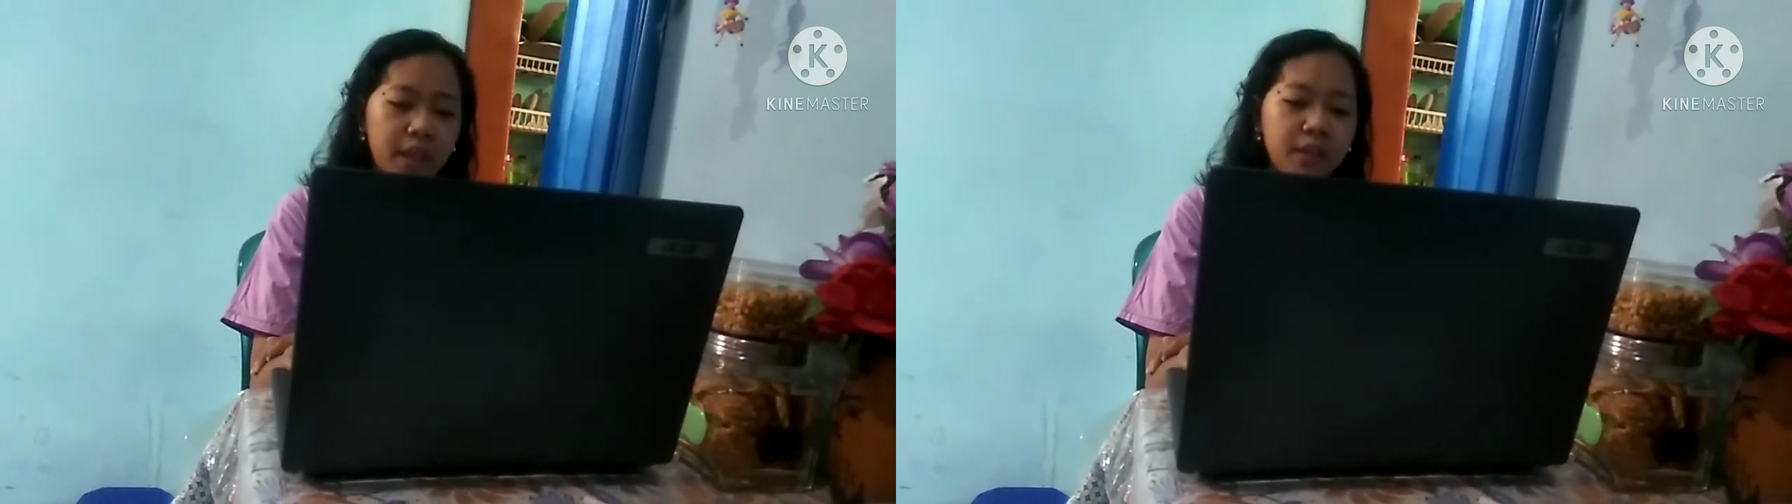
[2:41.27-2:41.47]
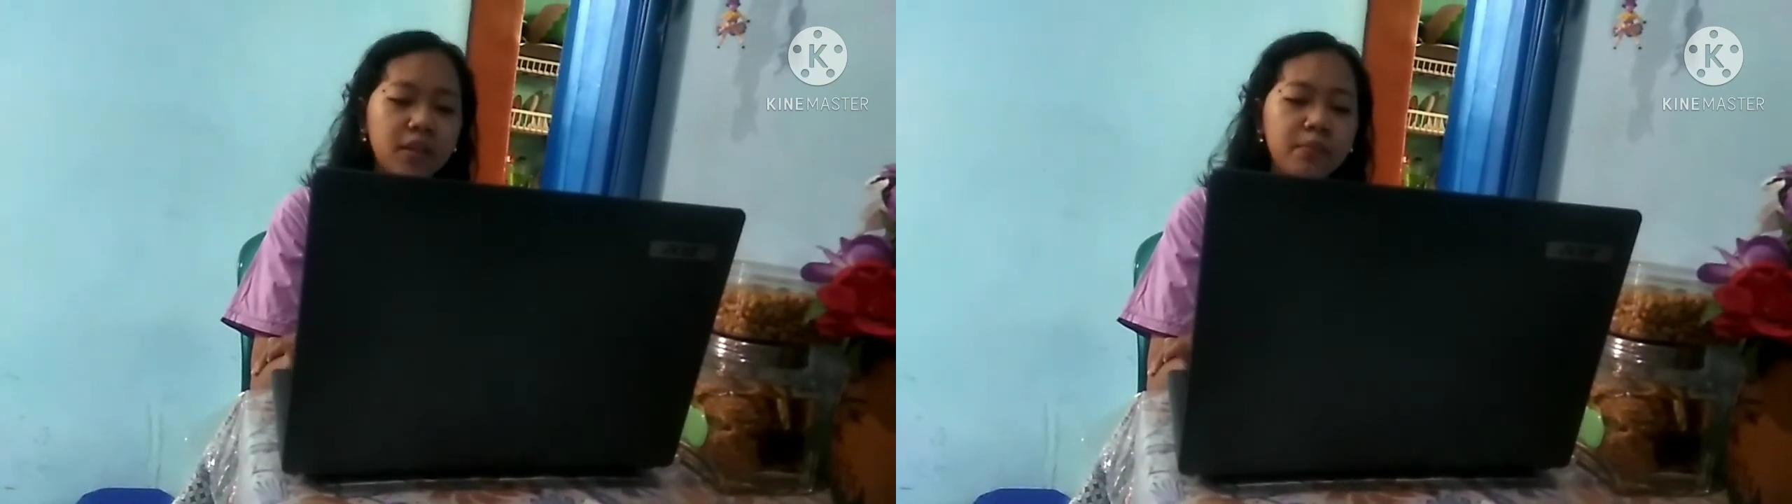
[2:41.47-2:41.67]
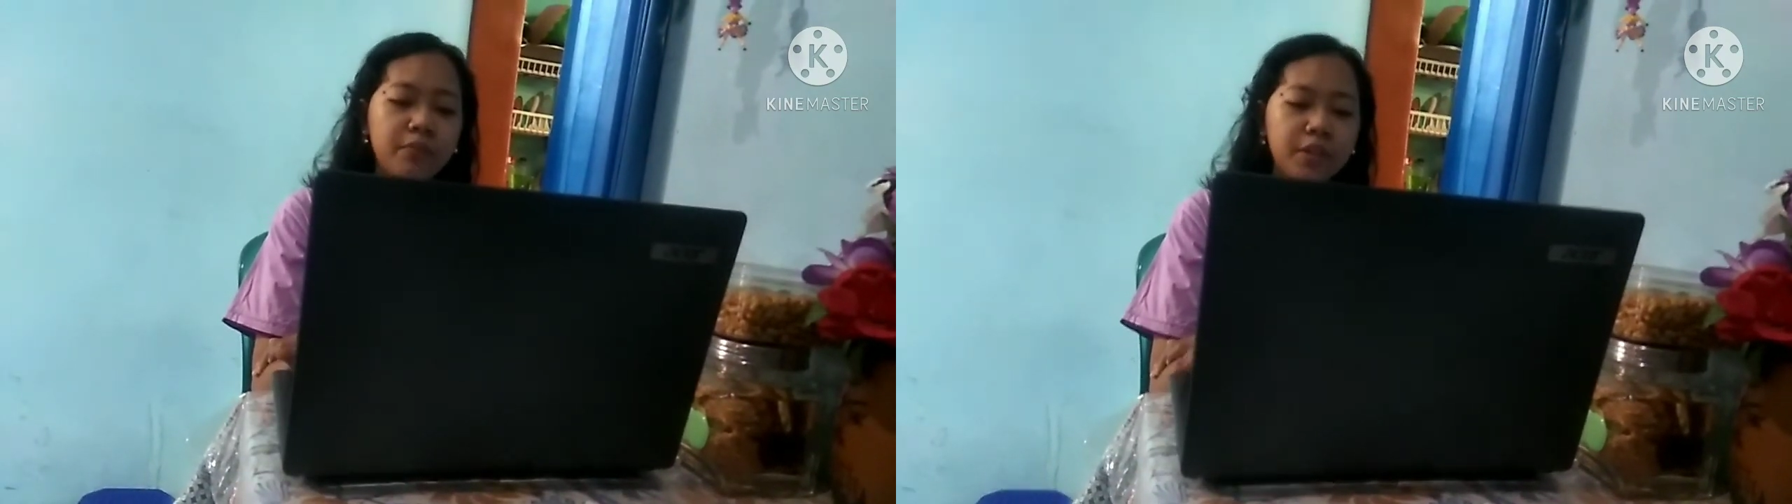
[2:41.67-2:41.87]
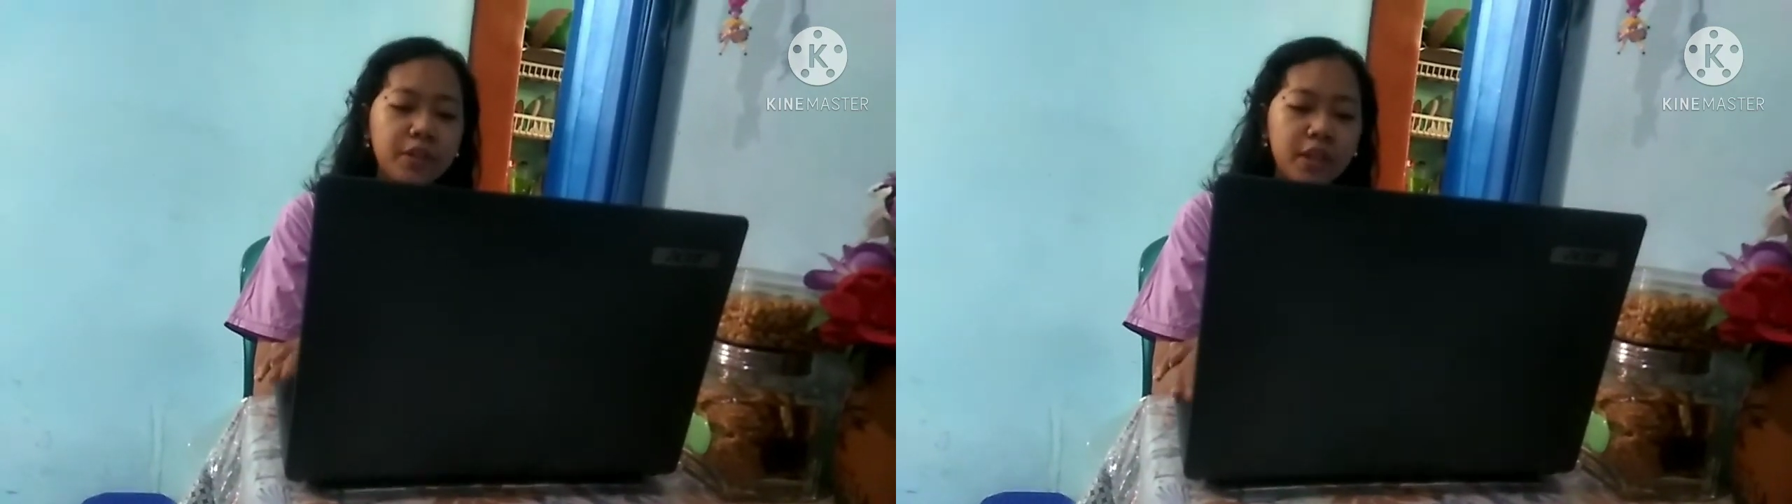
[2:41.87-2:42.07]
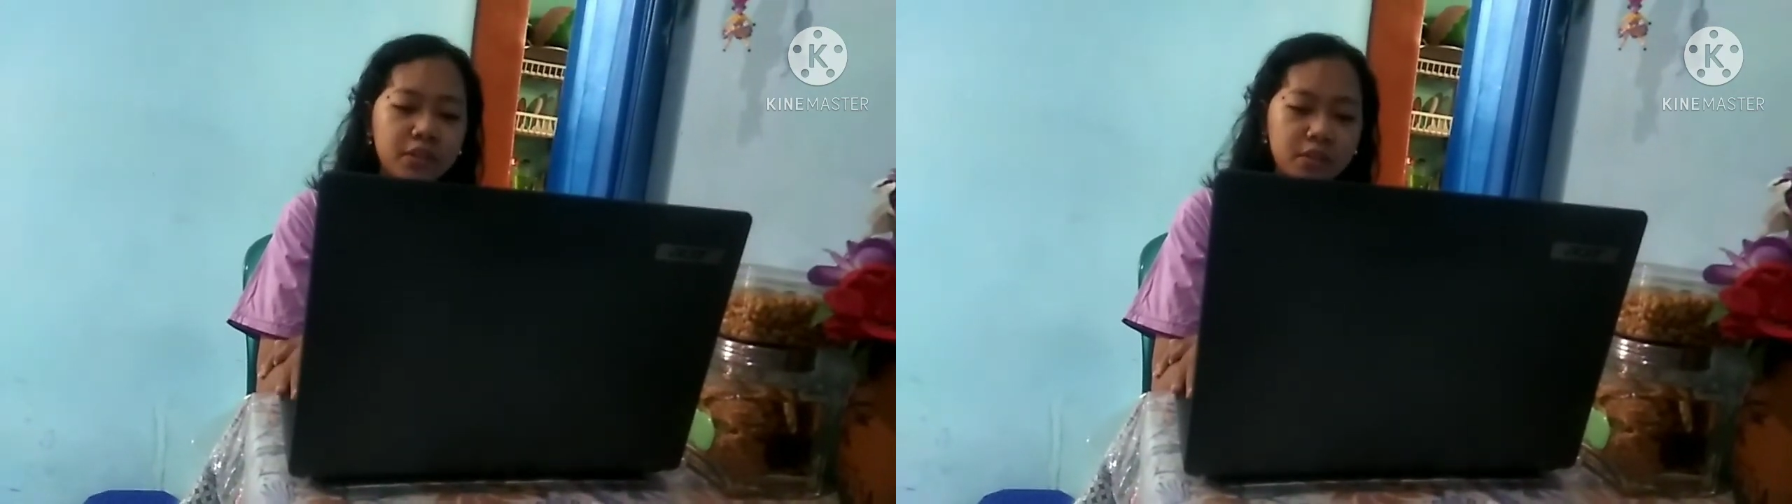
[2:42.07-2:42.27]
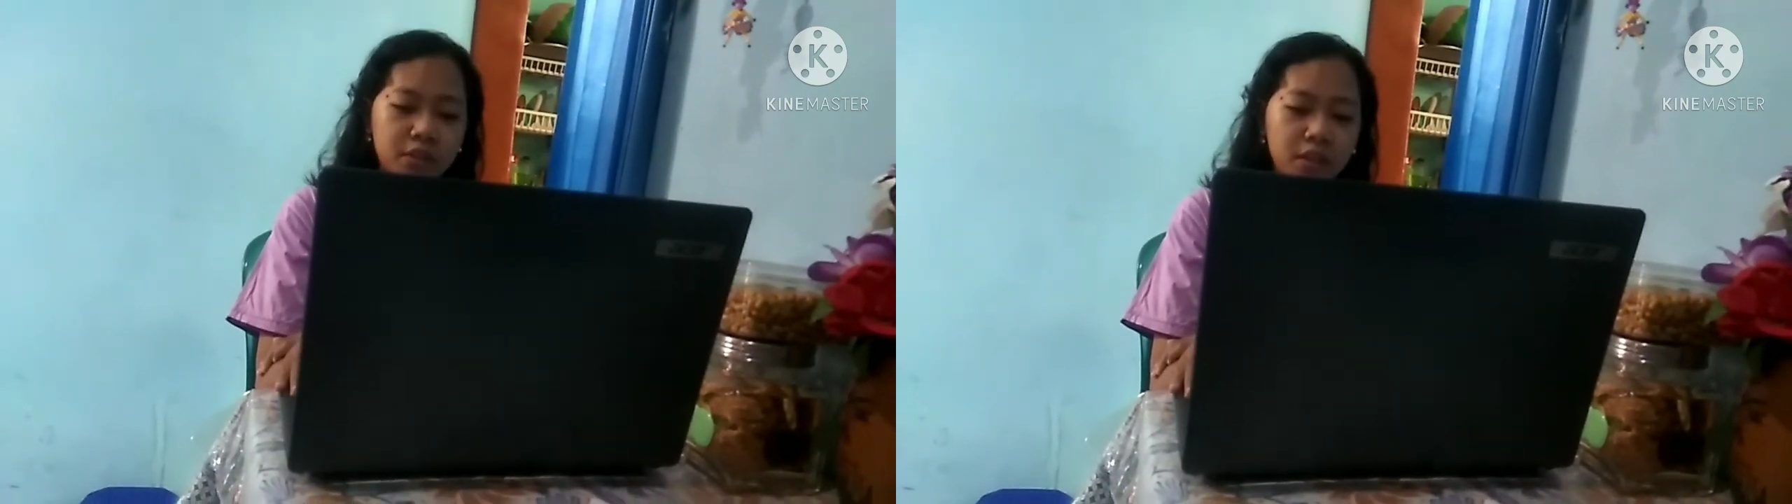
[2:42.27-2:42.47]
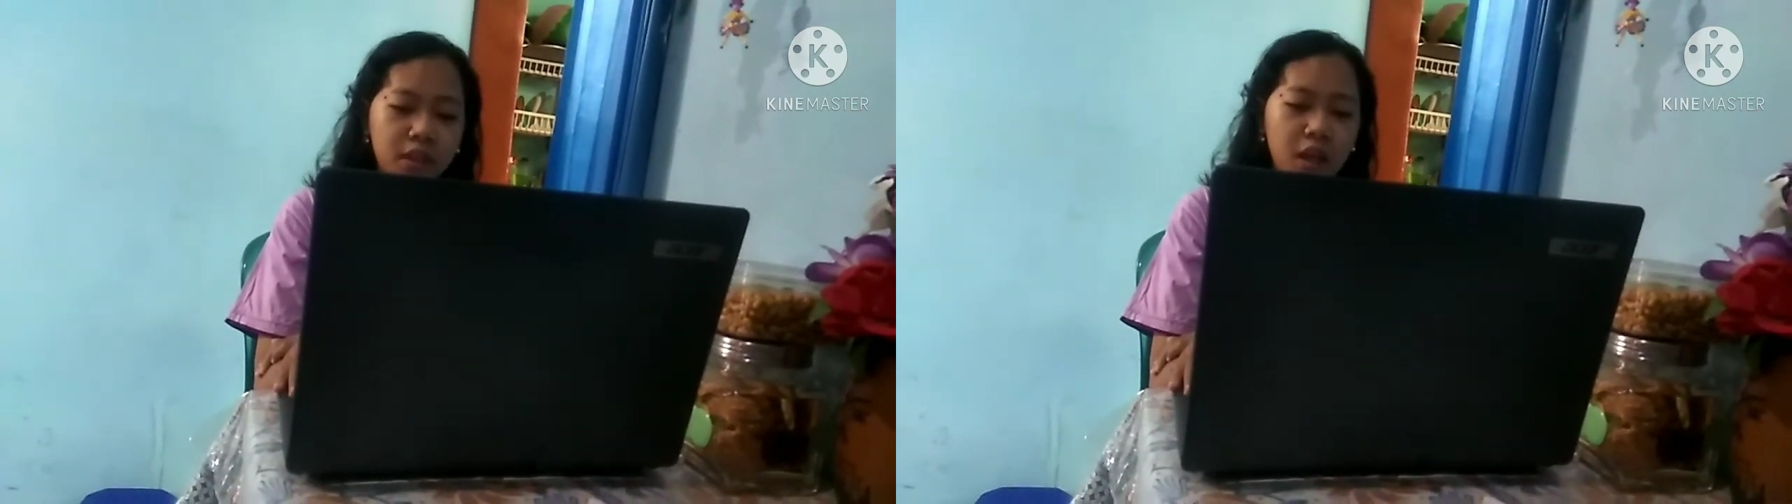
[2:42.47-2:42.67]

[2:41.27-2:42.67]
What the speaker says: and the predicator.